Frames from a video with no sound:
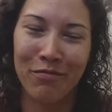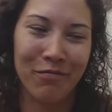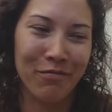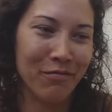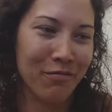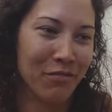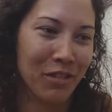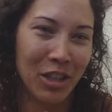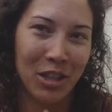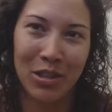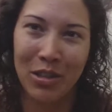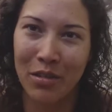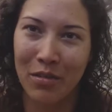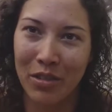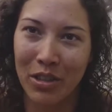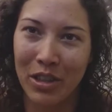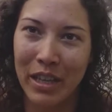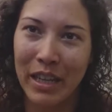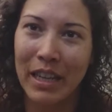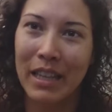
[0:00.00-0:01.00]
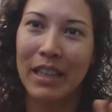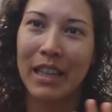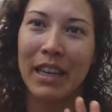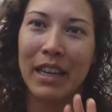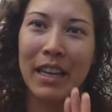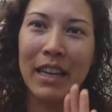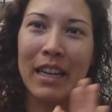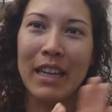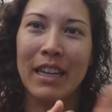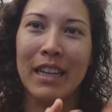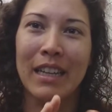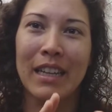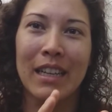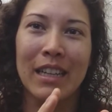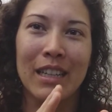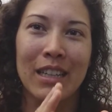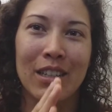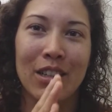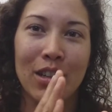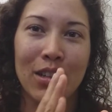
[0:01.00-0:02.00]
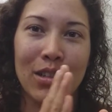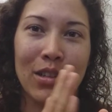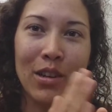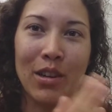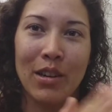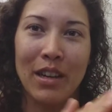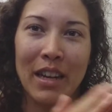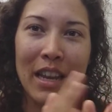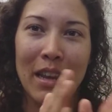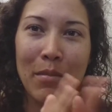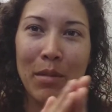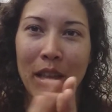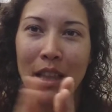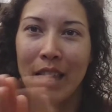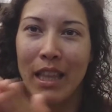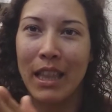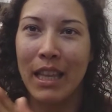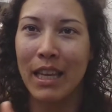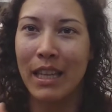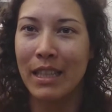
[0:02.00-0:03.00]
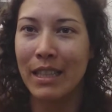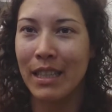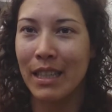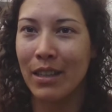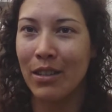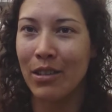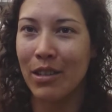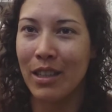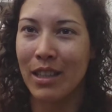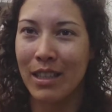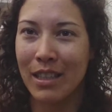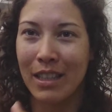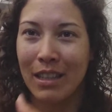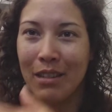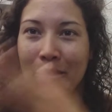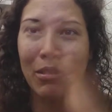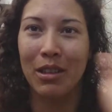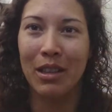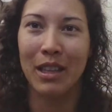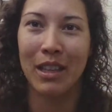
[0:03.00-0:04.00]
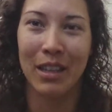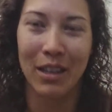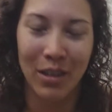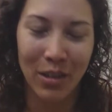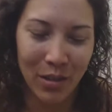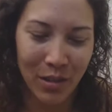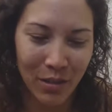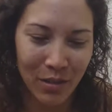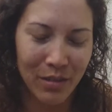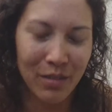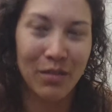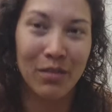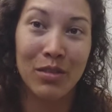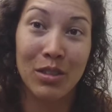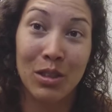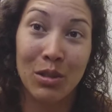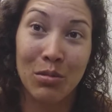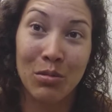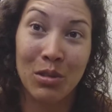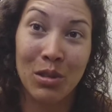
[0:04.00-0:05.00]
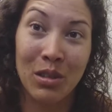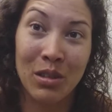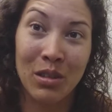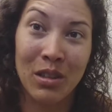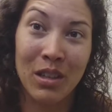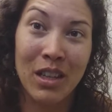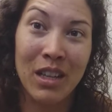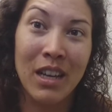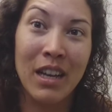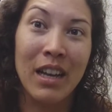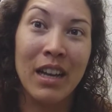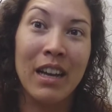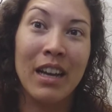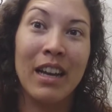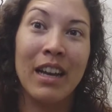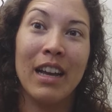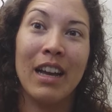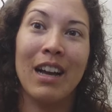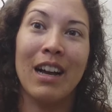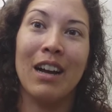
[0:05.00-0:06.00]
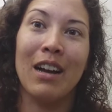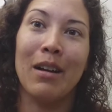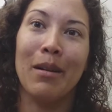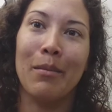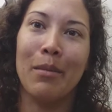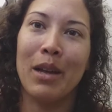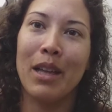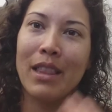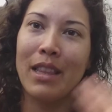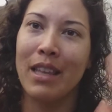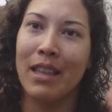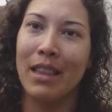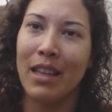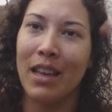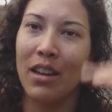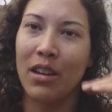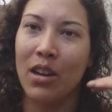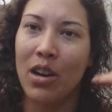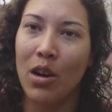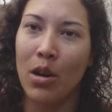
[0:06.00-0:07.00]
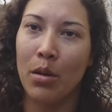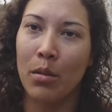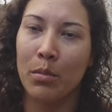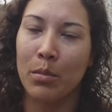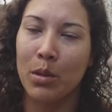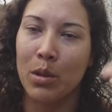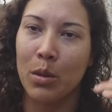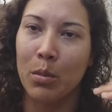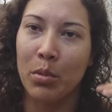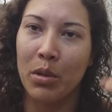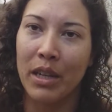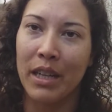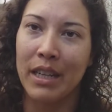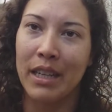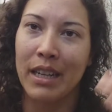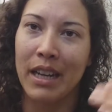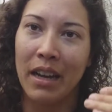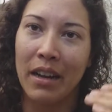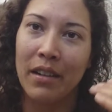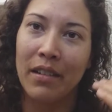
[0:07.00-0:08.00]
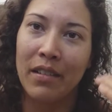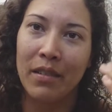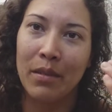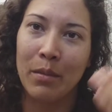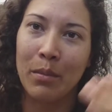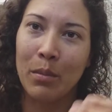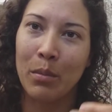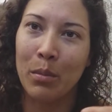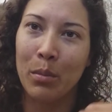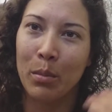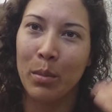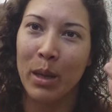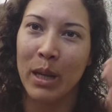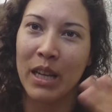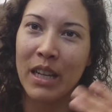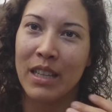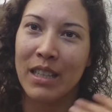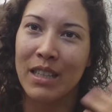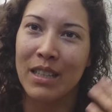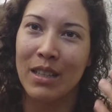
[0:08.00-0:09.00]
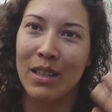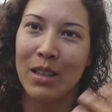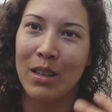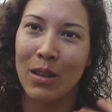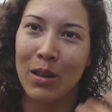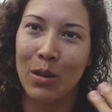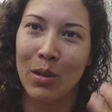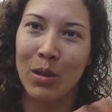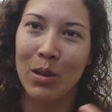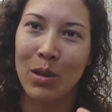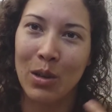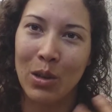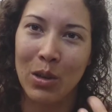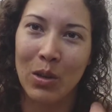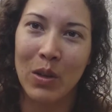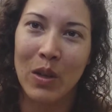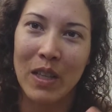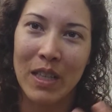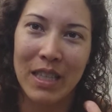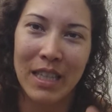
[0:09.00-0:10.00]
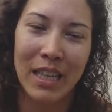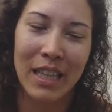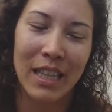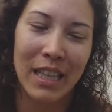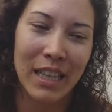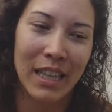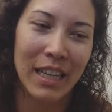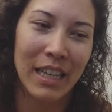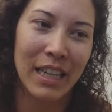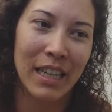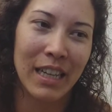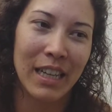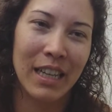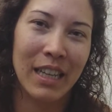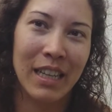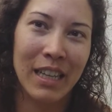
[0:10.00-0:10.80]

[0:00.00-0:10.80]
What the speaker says: fish over there. Like, just start naming the things that you can see within your visual, and then that calms your brain down because you can see that like